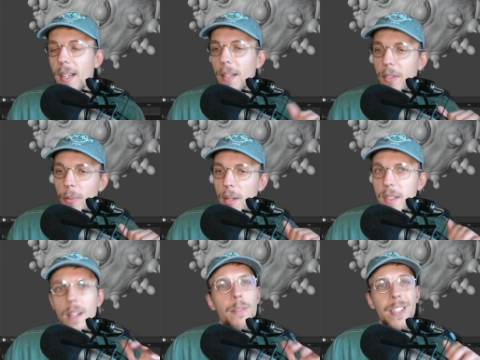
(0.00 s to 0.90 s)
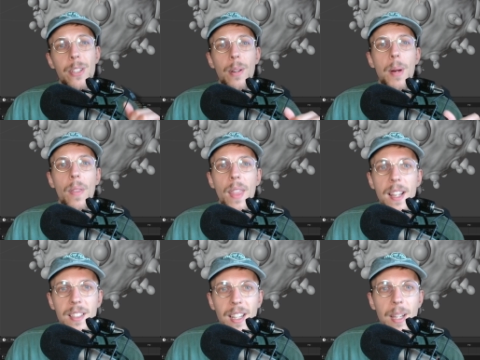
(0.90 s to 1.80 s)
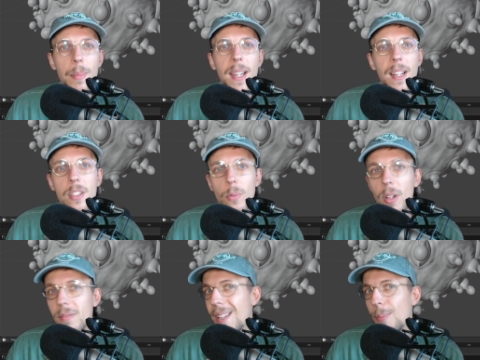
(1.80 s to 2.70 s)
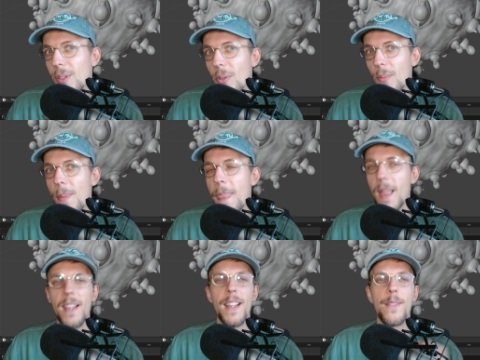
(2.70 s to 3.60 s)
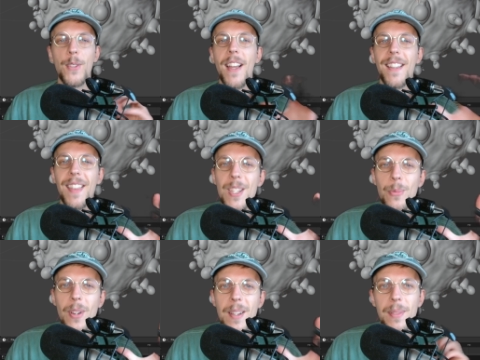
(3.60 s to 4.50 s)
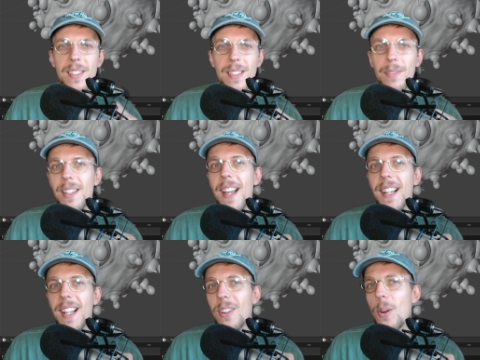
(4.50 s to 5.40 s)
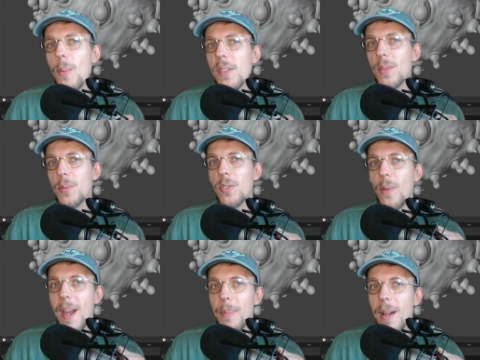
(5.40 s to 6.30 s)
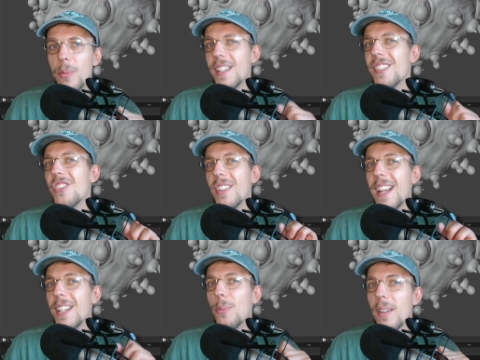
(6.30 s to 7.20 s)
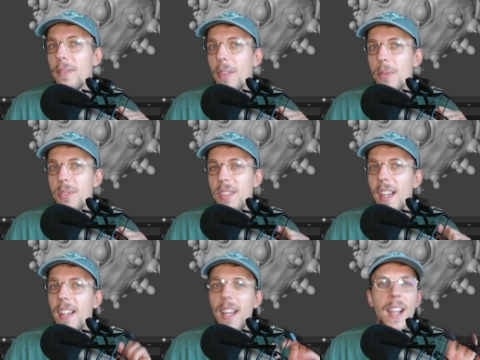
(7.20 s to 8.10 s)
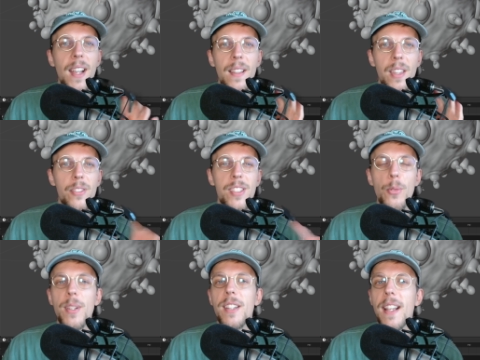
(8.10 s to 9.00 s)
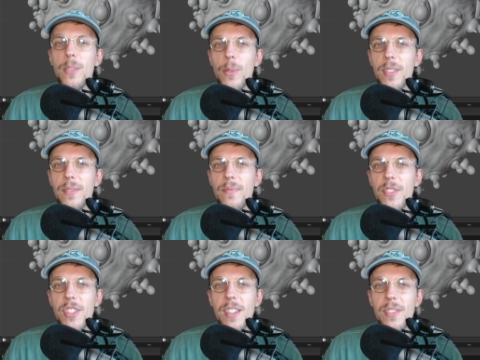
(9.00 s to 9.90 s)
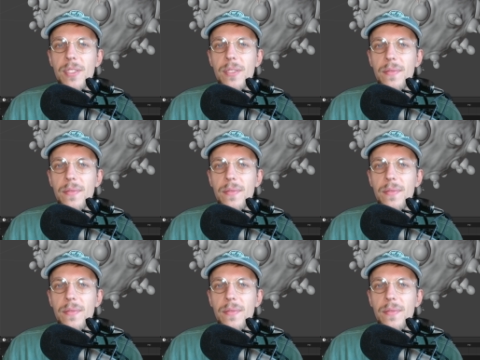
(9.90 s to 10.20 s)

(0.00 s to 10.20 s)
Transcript: And if you want a video about that, I can make it as well, let me know. If you like this one, please leave a like, a comment, subscribe. I would enjoy any one of those, and I'll see you in the next one. Cheers.